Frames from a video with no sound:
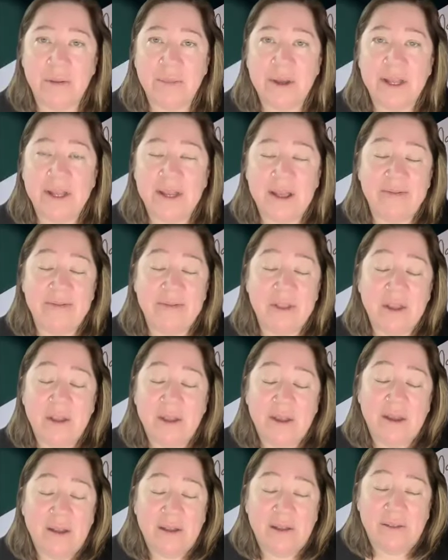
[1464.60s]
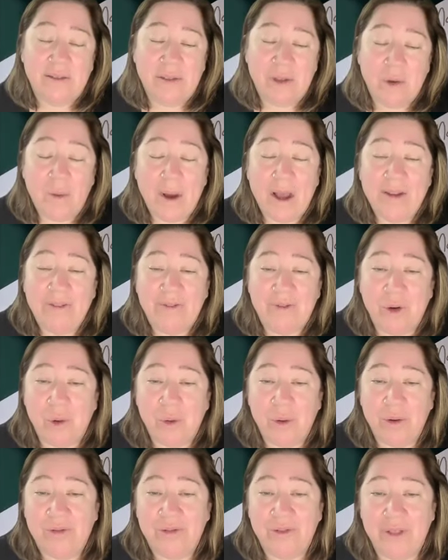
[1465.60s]
mean, the way
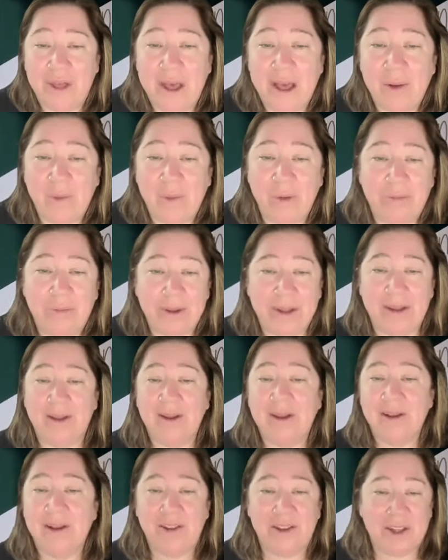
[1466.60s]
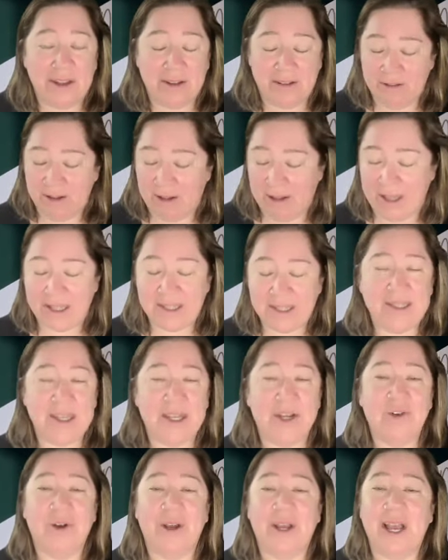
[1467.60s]
forward for that would be, yeah, less
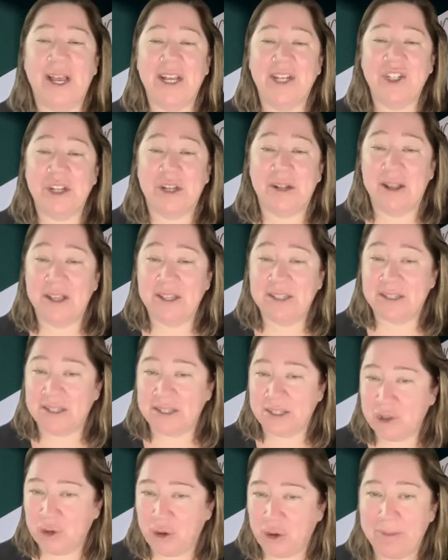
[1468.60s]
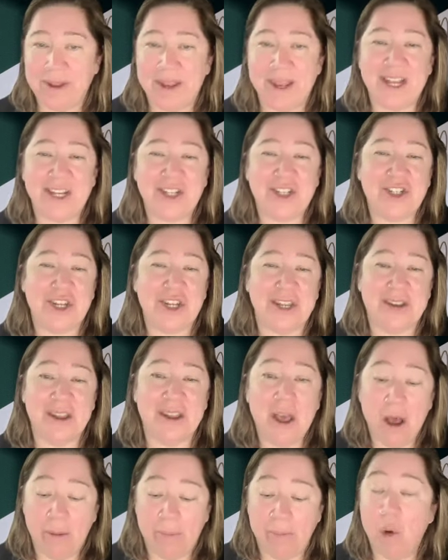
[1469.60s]
segregation, less discrimination,
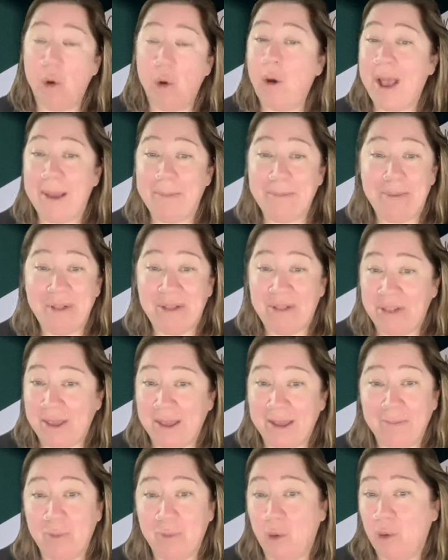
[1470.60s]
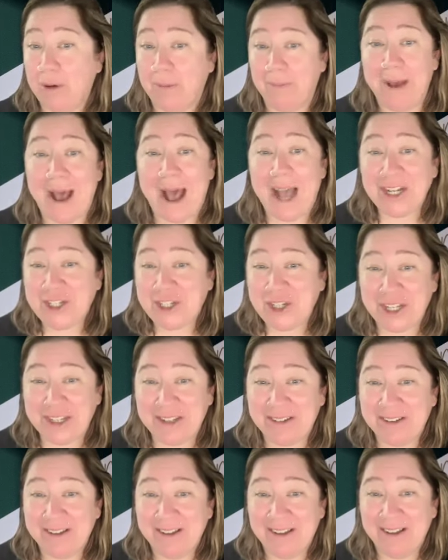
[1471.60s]
more empathy and more
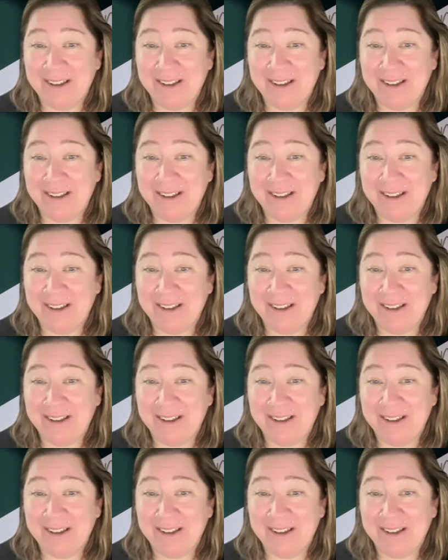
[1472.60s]
compassion,